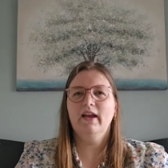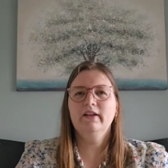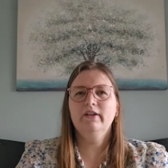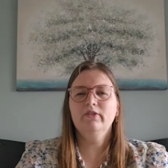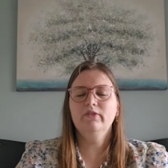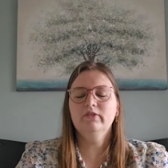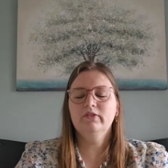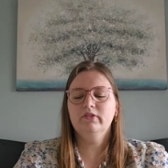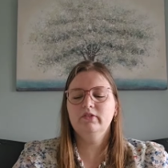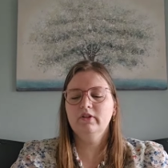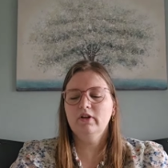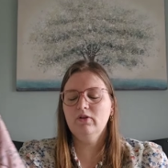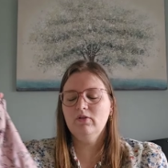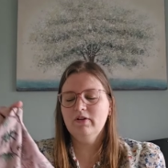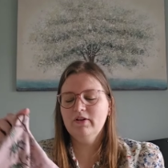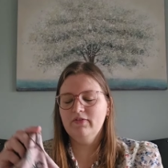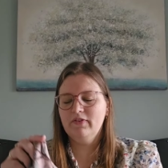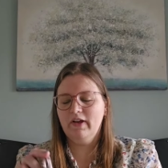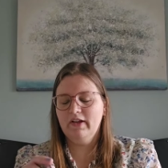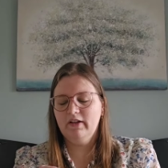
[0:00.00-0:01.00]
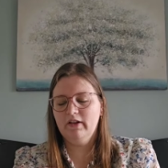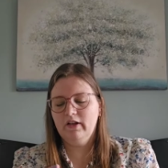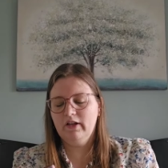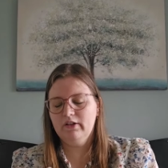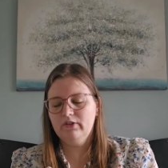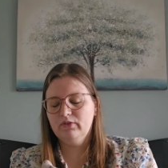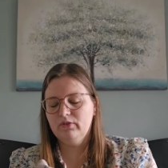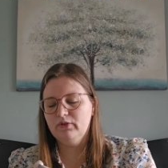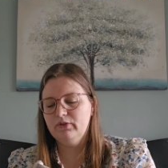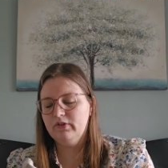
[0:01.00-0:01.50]
don't know if I
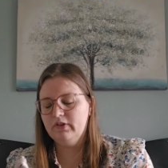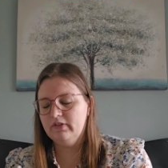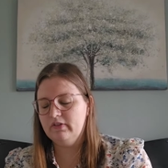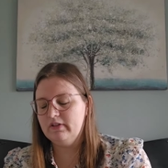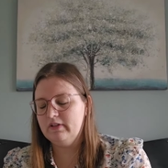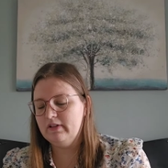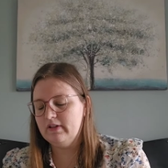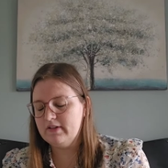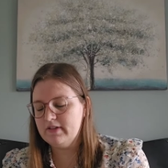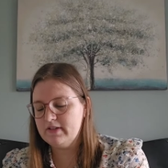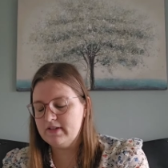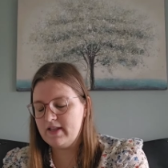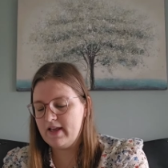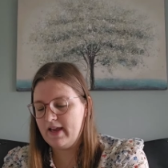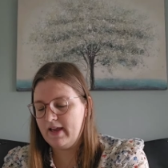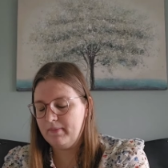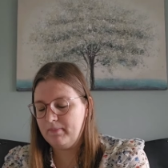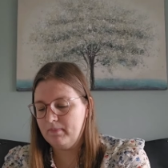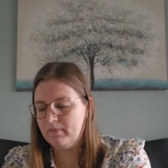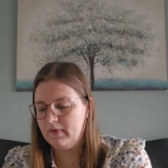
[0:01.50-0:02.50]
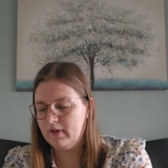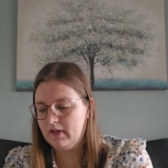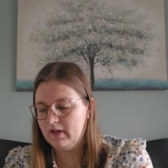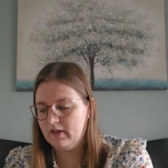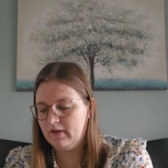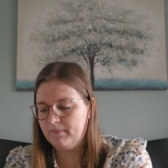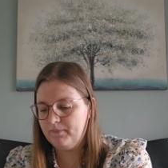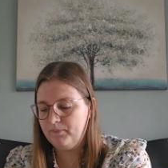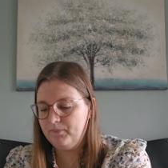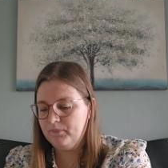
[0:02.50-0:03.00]
told it last time
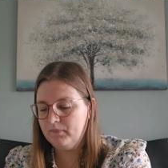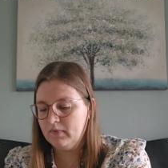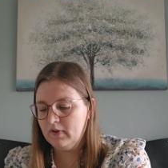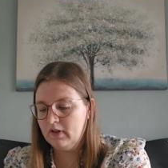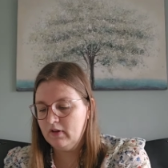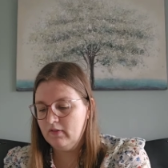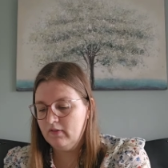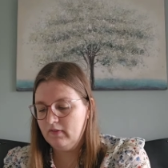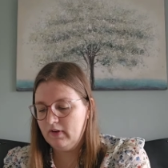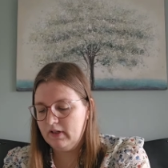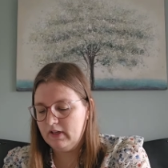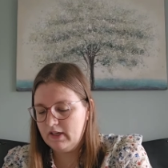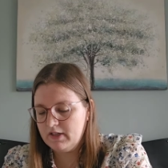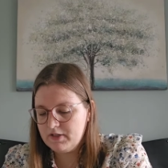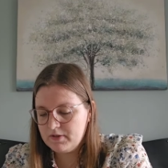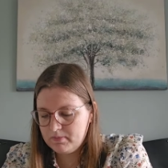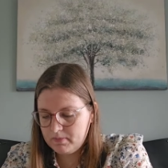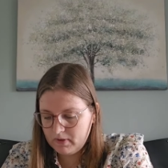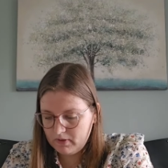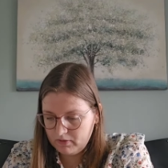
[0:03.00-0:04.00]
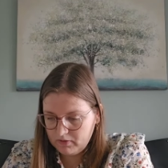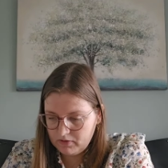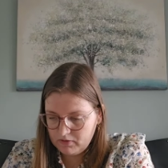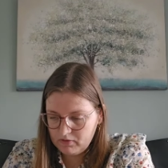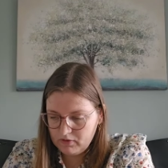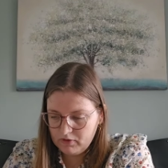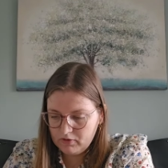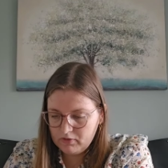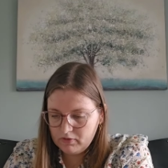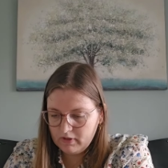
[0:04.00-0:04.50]
when I spoke to
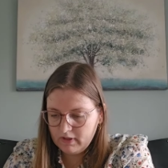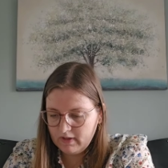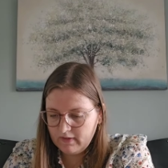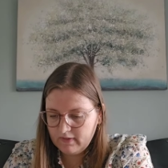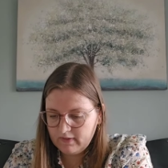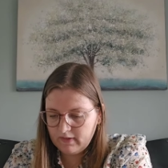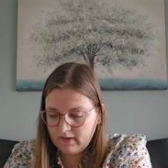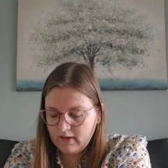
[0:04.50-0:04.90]
you that